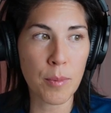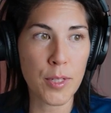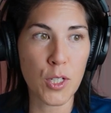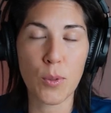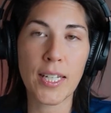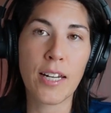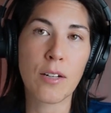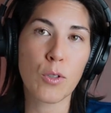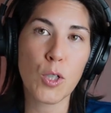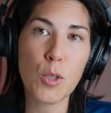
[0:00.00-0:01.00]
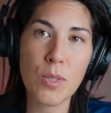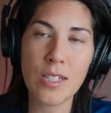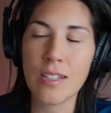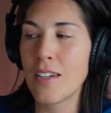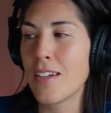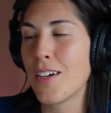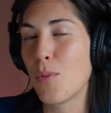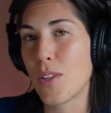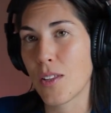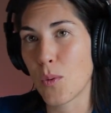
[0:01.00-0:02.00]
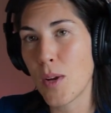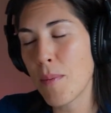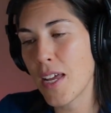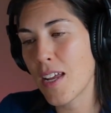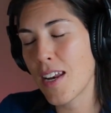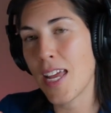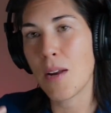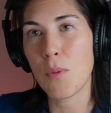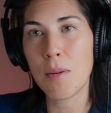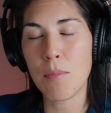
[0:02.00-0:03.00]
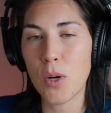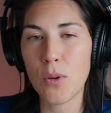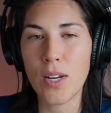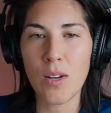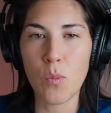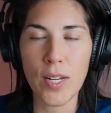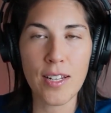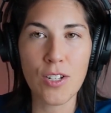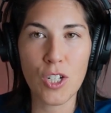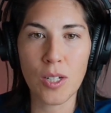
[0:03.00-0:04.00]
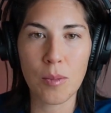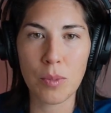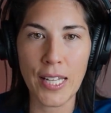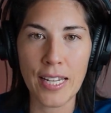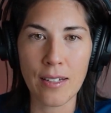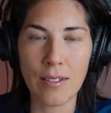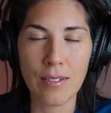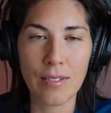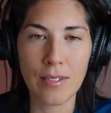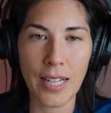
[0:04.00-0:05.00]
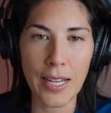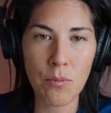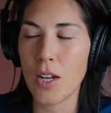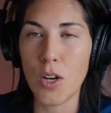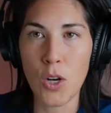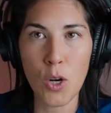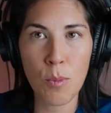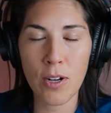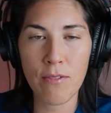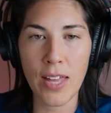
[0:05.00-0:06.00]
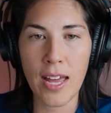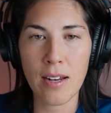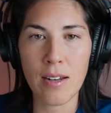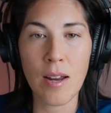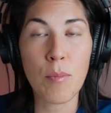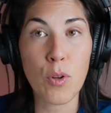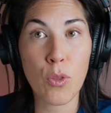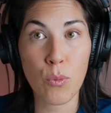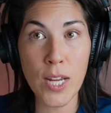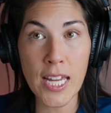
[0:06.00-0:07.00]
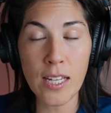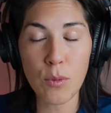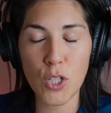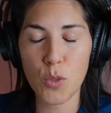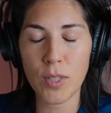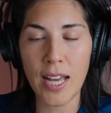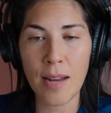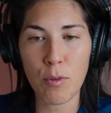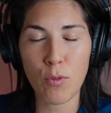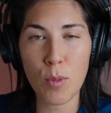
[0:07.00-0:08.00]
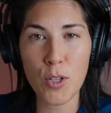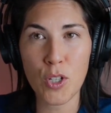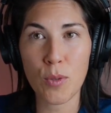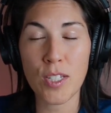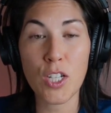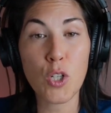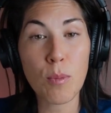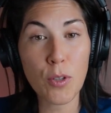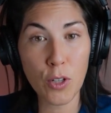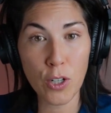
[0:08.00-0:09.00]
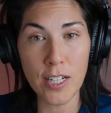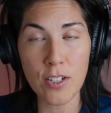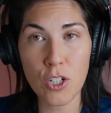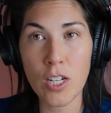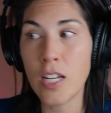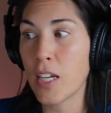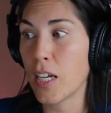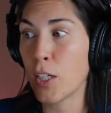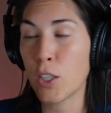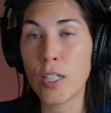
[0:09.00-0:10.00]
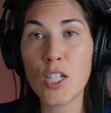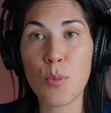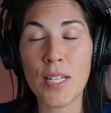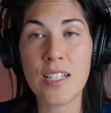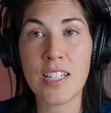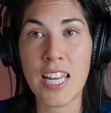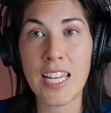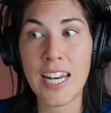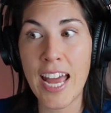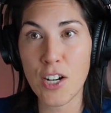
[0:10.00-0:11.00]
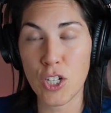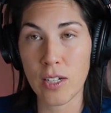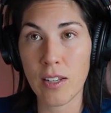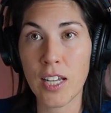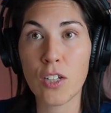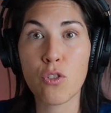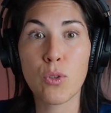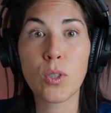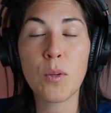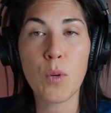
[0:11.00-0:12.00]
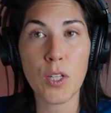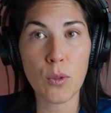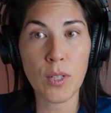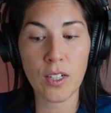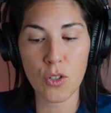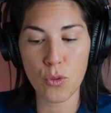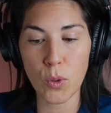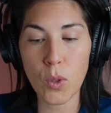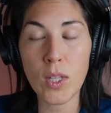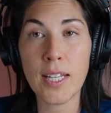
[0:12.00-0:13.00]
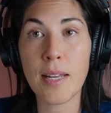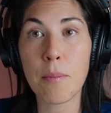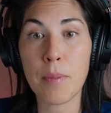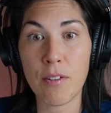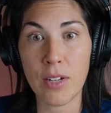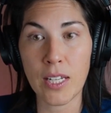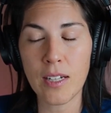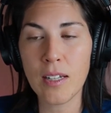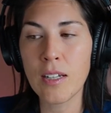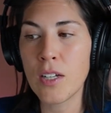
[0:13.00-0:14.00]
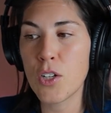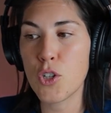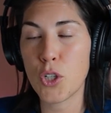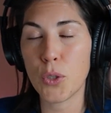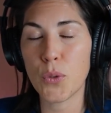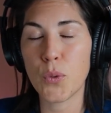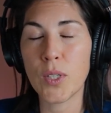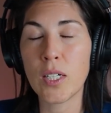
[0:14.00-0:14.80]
do. We get in groups with other women and we moan and whinge and complain. Okay? No more of that. Number 3, which is what the high performers do, is they show up with courage. And courage means taking action and controlling what you can control and then pivoting to